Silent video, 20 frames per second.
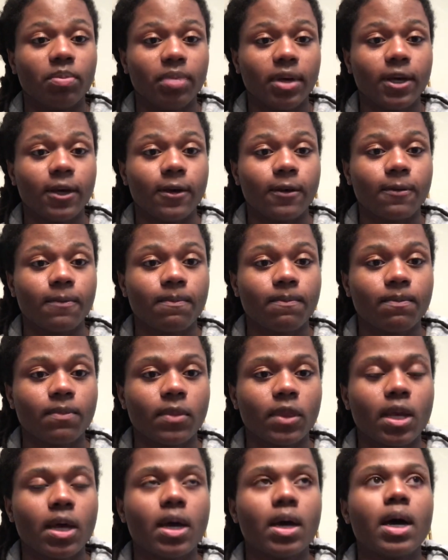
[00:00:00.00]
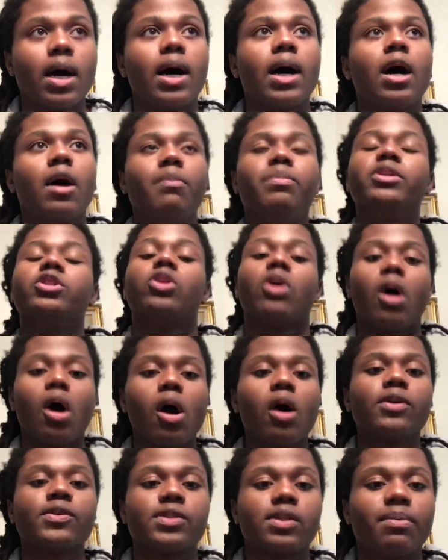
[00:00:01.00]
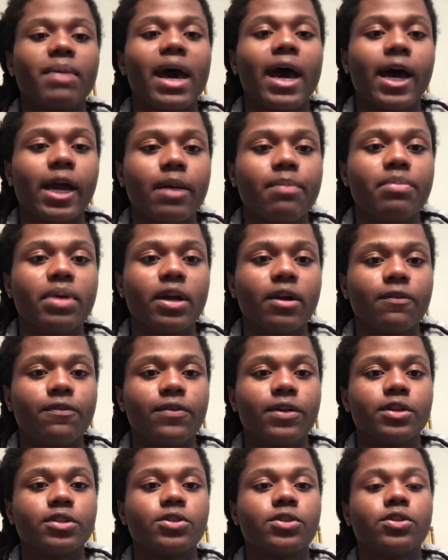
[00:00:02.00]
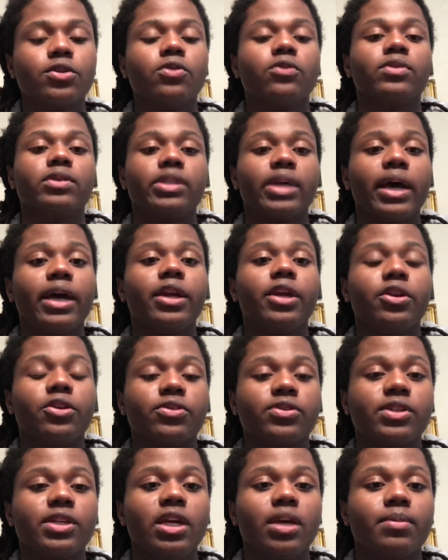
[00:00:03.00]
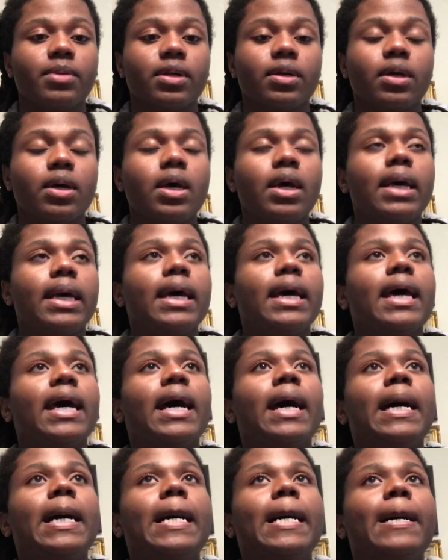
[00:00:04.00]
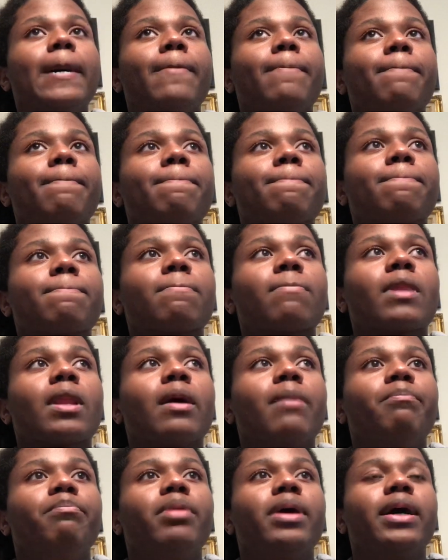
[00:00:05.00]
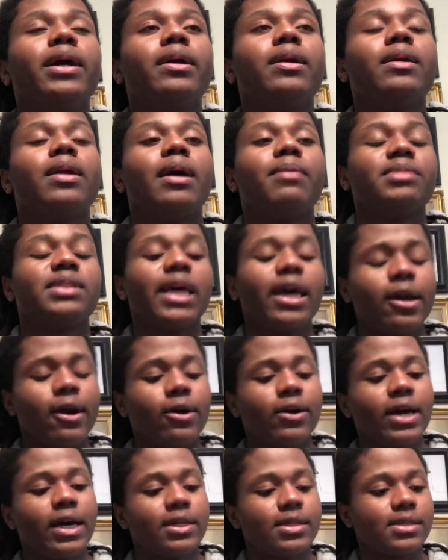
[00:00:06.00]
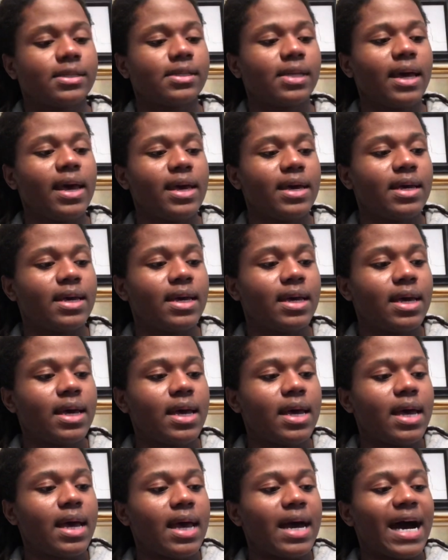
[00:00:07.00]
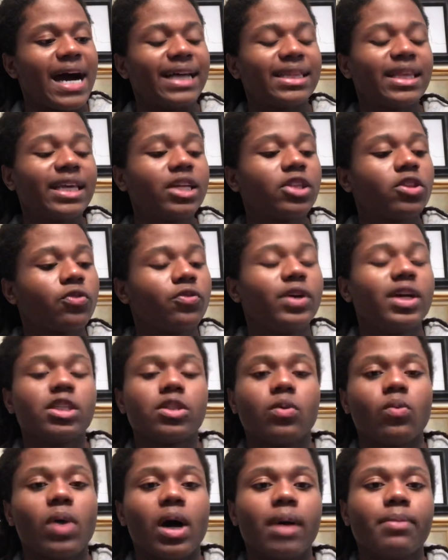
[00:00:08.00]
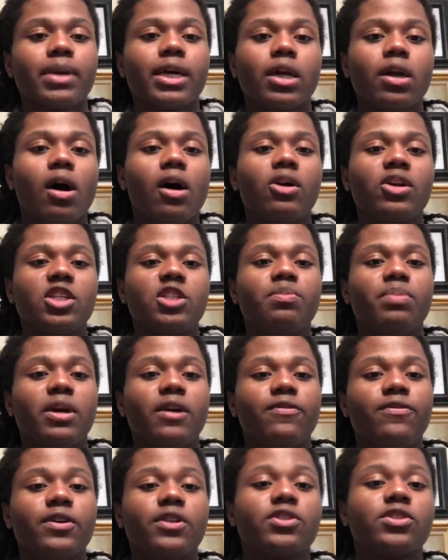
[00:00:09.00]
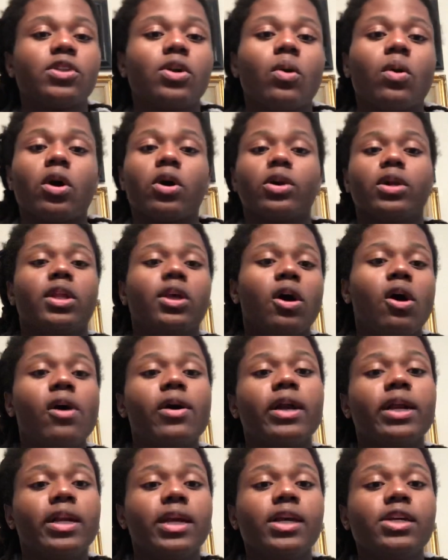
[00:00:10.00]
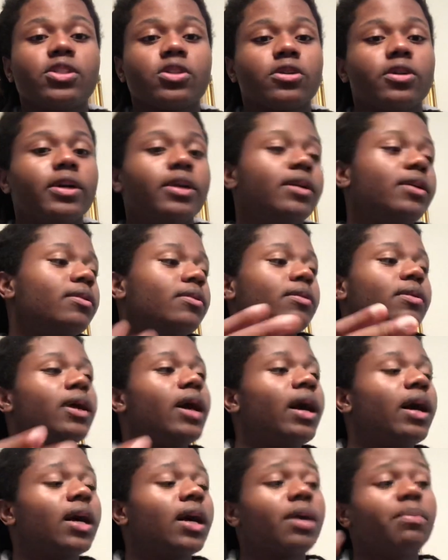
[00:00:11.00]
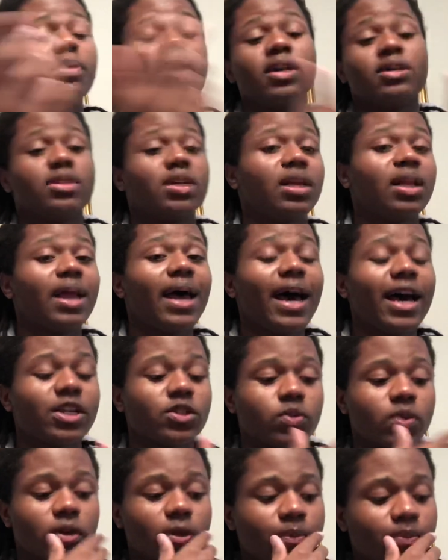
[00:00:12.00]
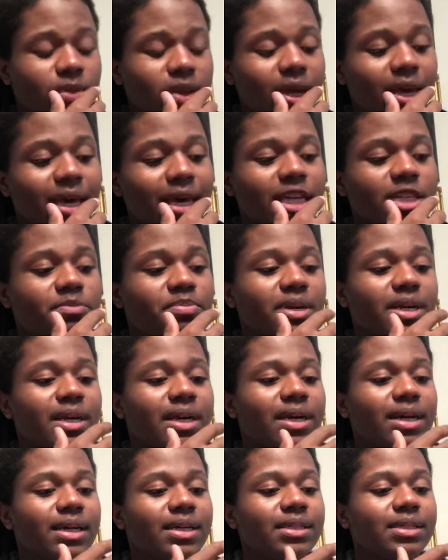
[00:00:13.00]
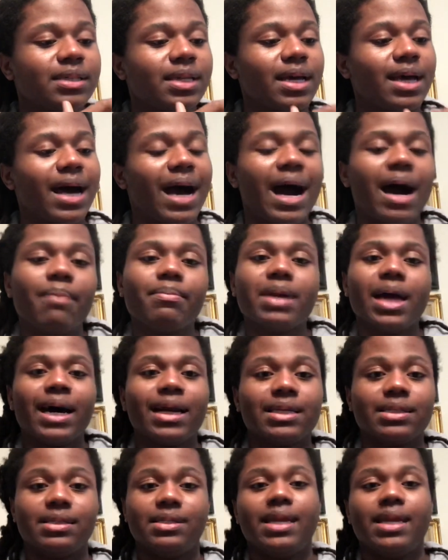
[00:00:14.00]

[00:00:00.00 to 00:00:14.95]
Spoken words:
being. But there are some added benefits to retaining your semen. But I'm saying all that to say, I think the reason why I'm getting all these benefits so early on in this streak compared to the last one is because I'm not